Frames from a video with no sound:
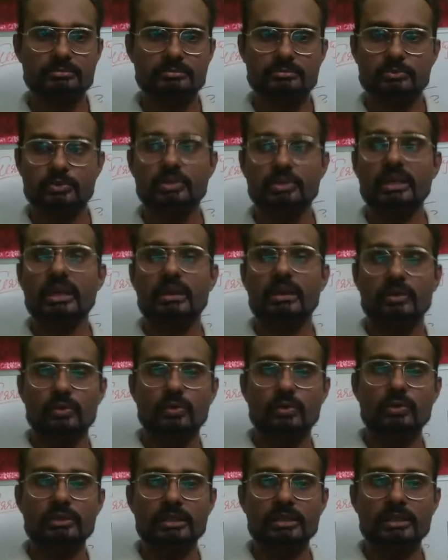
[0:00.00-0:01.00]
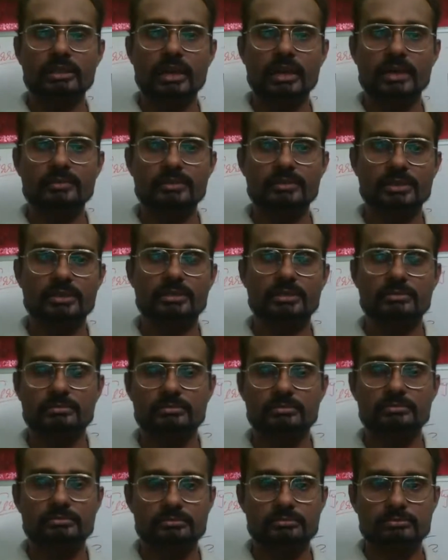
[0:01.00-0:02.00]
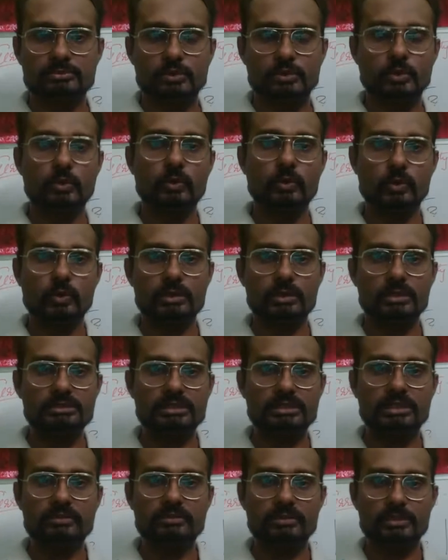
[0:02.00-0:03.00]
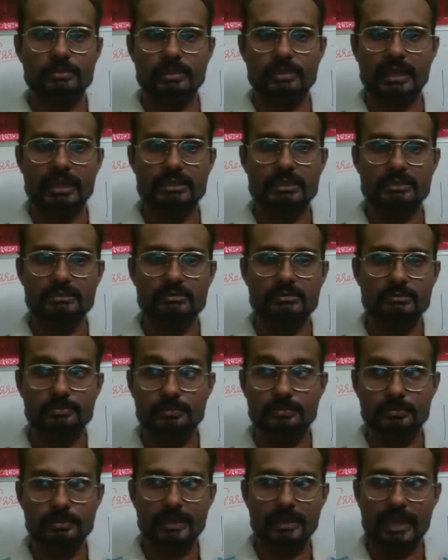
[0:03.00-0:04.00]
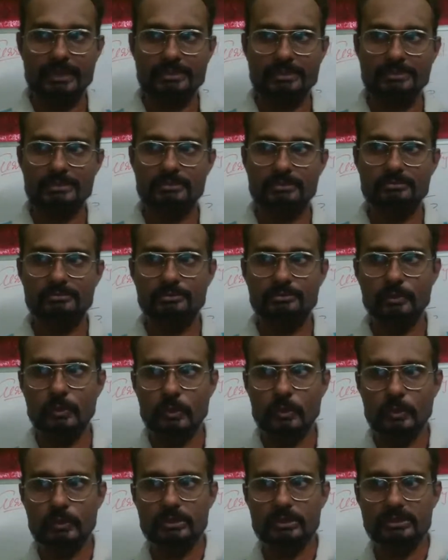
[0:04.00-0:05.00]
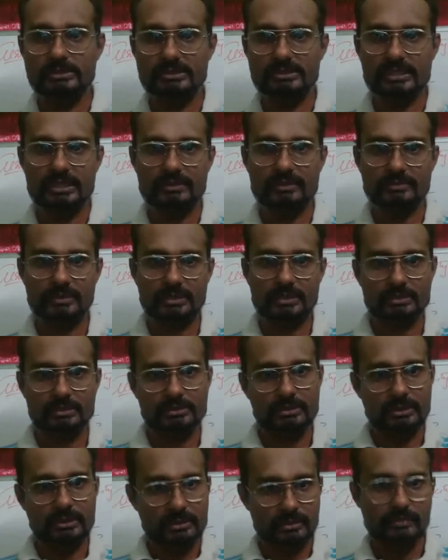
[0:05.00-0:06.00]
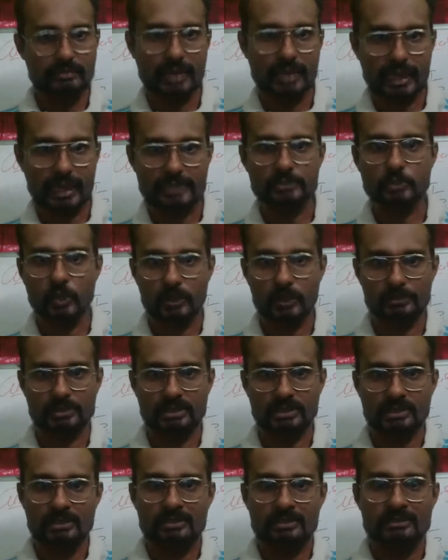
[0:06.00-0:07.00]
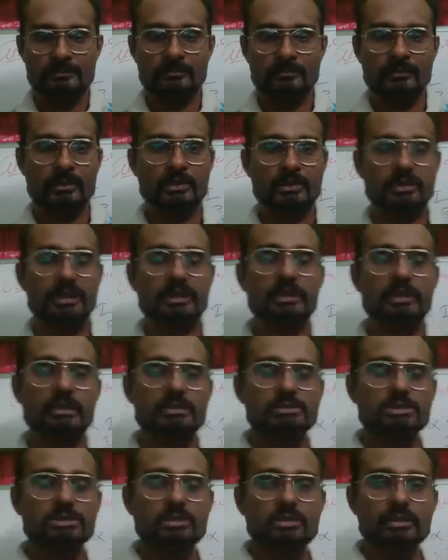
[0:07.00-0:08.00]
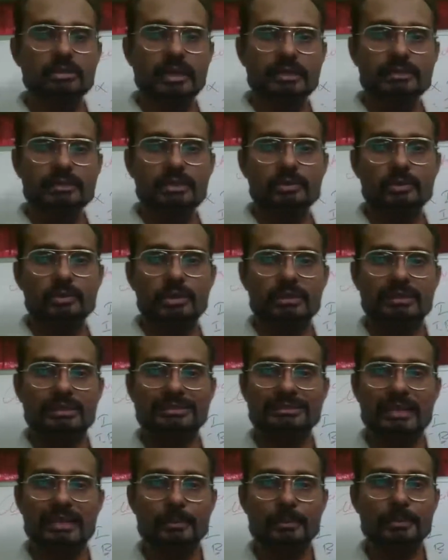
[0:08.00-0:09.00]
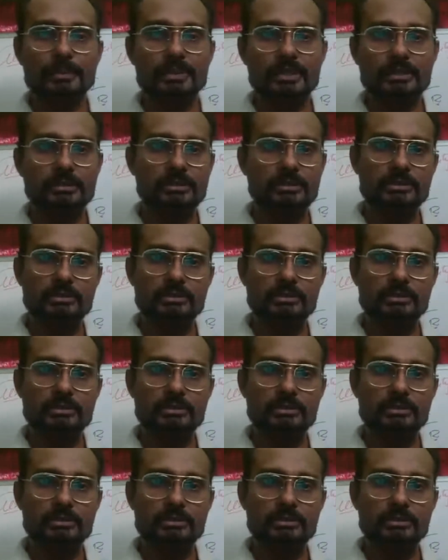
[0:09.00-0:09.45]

Okay, only after gold, silver, platinum, gold, silver, and copper. Okay, so like that, what is happening?